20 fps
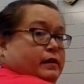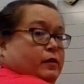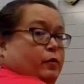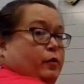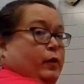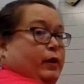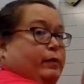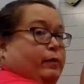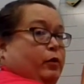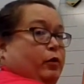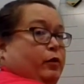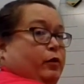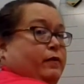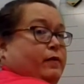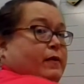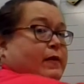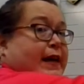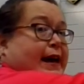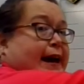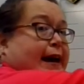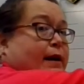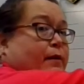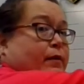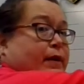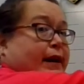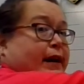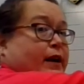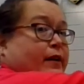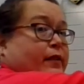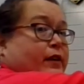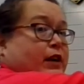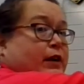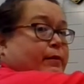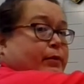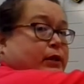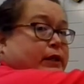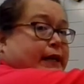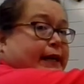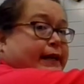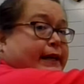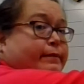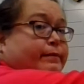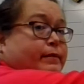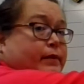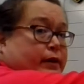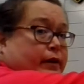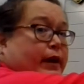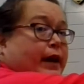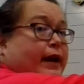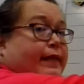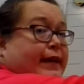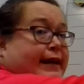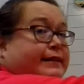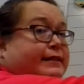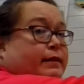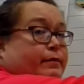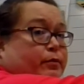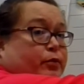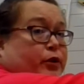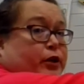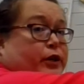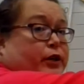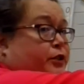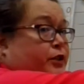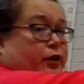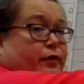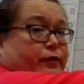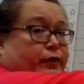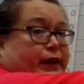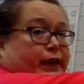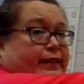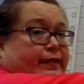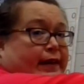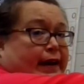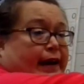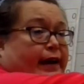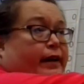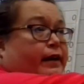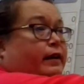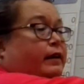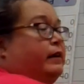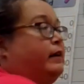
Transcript: we move that way on the number line. Okay, that's important. Don't forget that.